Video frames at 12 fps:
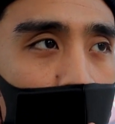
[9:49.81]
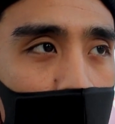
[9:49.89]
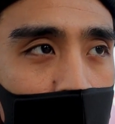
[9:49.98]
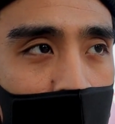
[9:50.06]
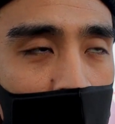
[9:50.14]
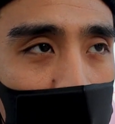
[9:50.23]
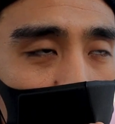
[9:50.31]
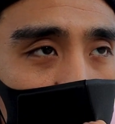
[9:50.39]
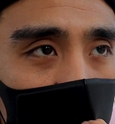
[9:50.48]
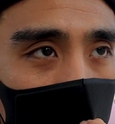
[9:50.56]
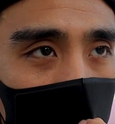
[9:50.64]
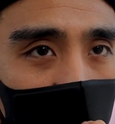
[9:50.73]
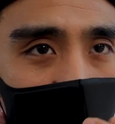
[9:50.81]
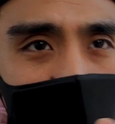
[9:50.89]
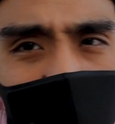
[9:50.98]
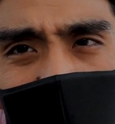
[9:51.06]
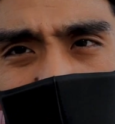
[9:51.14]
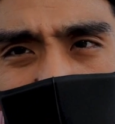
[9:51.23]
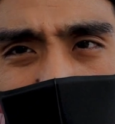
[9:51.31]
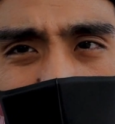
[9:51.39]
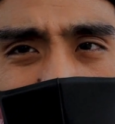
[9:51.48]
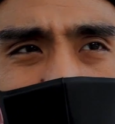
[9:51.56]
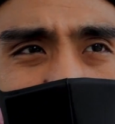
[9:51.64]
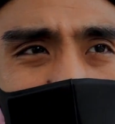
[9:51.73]
You can just get a
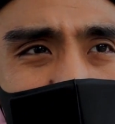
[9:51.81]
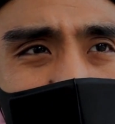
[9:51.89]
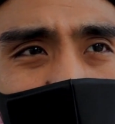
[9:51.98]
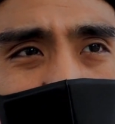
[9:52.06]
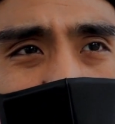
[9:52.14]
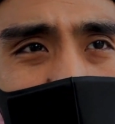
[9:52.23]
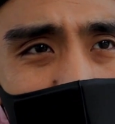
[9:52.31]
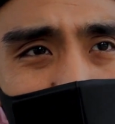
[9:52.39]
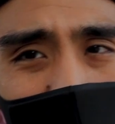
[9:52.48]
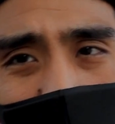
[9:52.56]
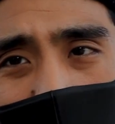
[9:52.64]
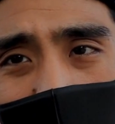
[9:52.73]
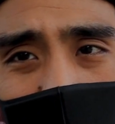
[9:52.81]
small, like, you know, camera,